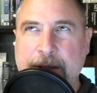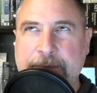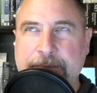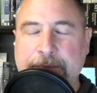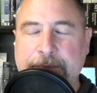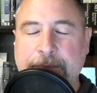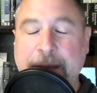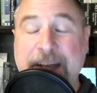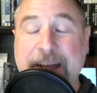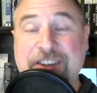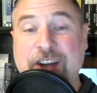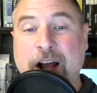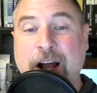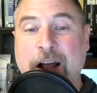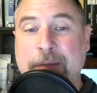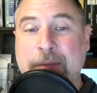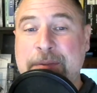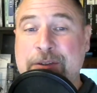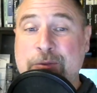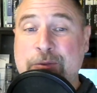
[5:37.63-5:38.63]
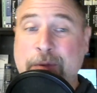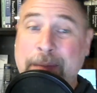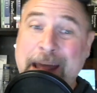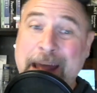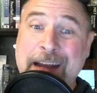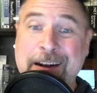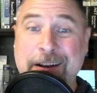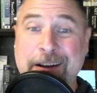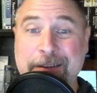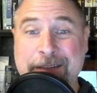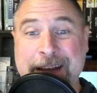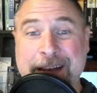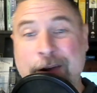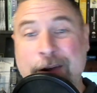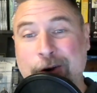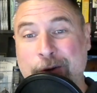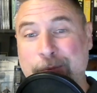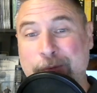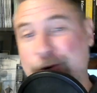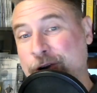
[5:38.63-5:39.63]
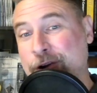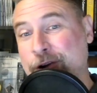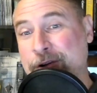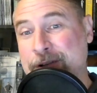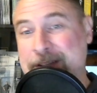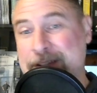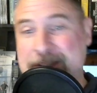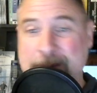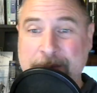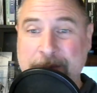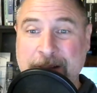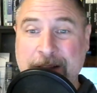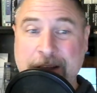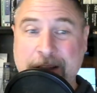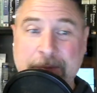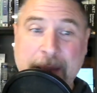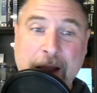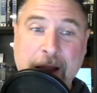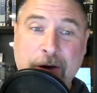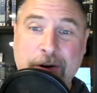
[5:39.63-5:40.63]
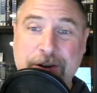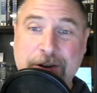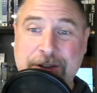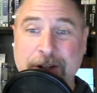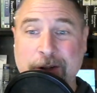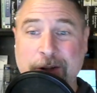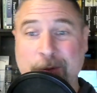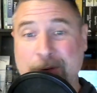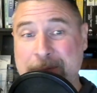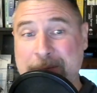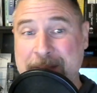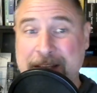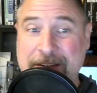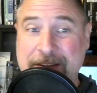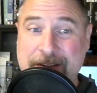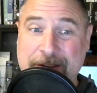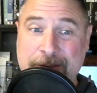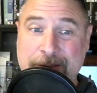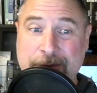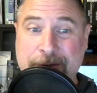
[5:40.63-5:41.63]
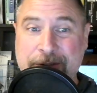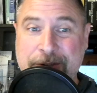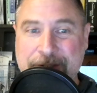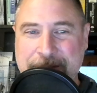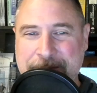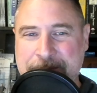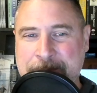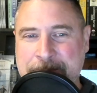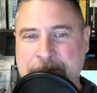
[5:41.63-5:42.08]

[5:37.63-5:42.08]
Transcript: my job is repetitive and error prone, and something like PowerShell would be a solution